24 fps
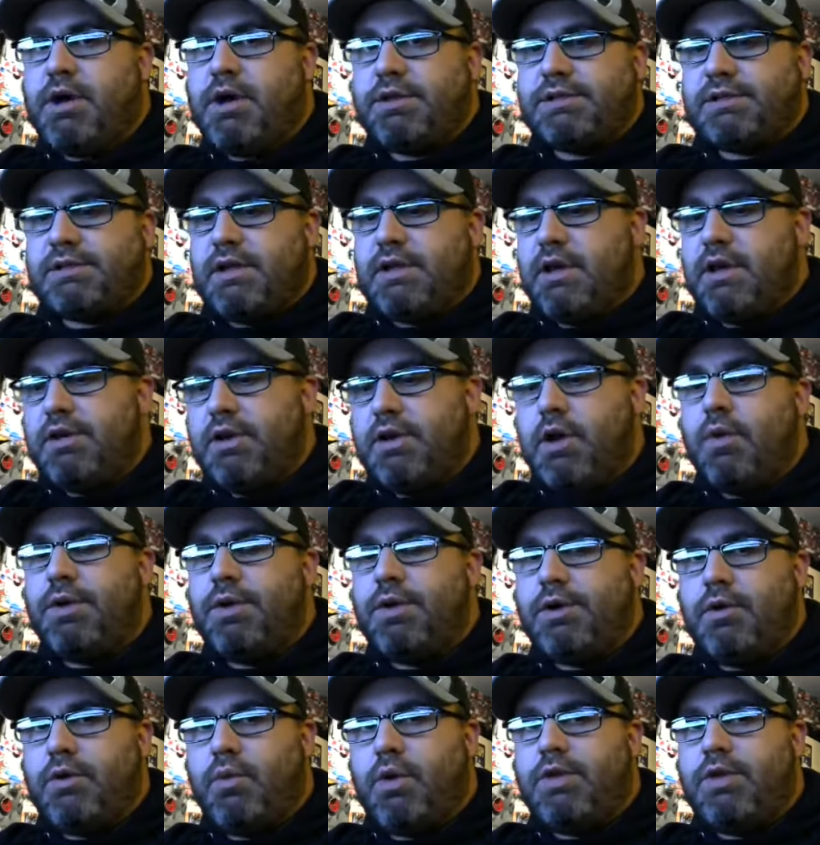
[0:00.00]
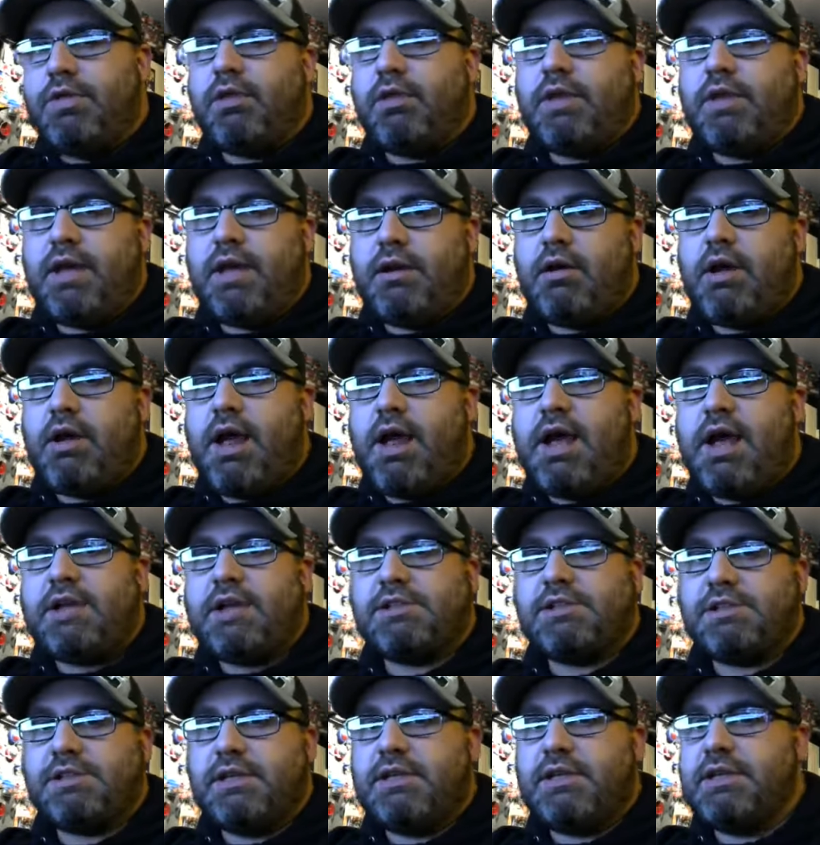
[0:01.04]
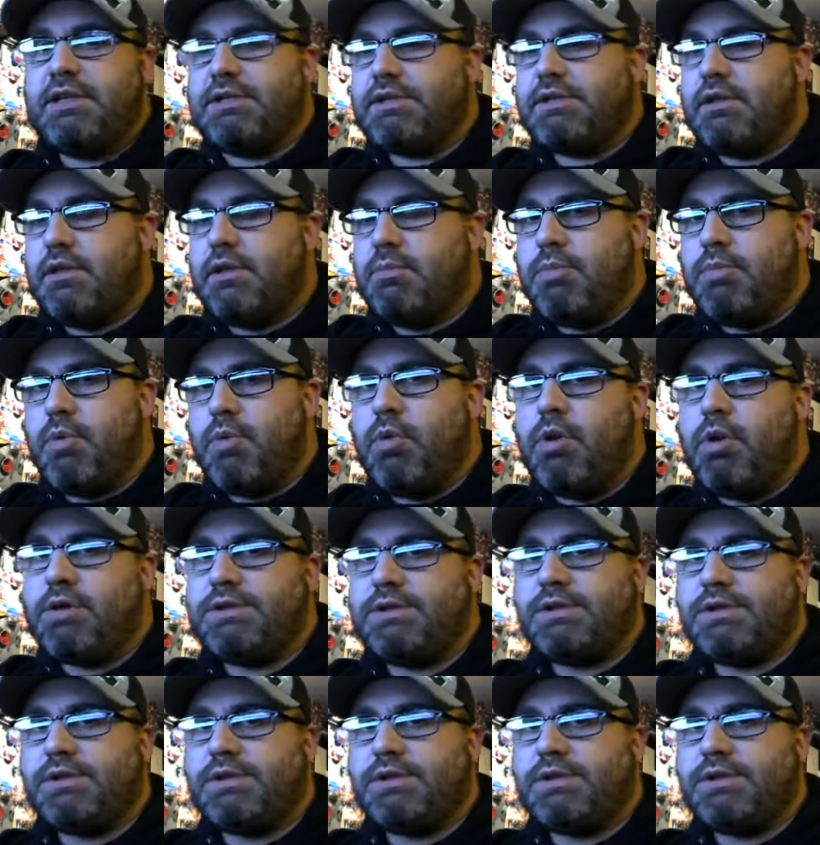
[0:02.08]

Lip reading: It's not going to where the letter actually is on the board.